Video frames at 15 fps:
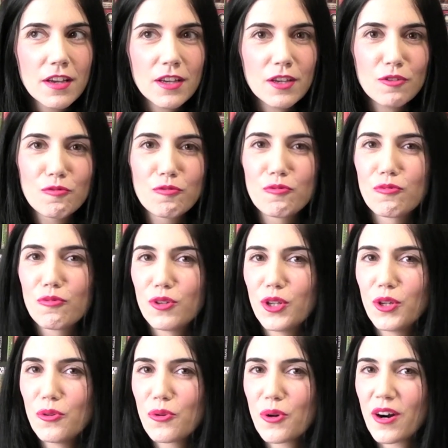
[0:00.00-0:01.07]
If
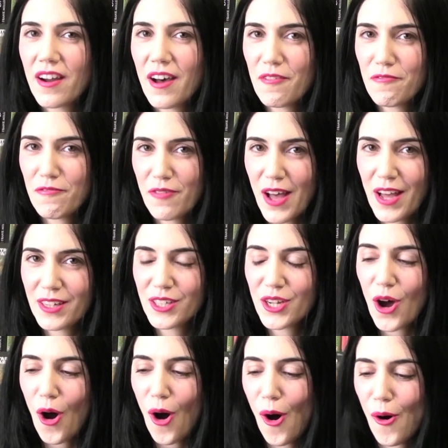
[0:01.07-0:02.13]
you are a
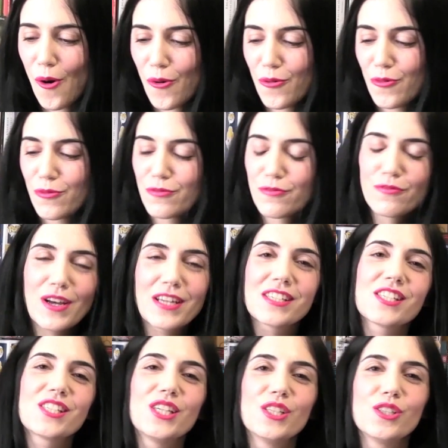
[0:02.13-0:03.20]
fan of
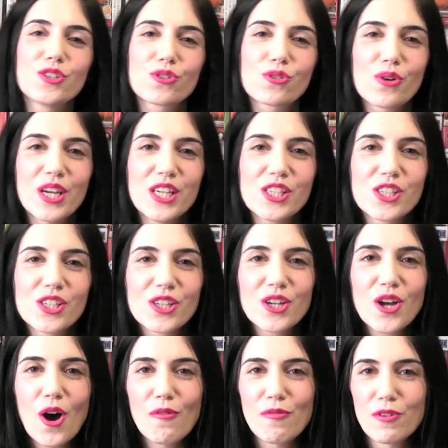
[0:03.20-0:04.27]
fantasy
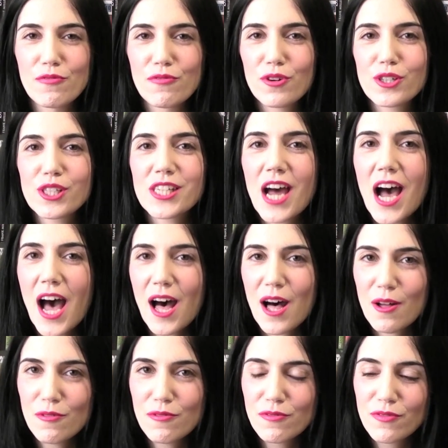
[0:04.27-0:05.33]
illustration of the first
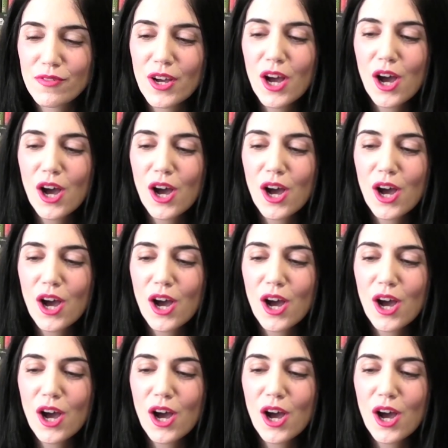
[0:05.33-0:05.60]
half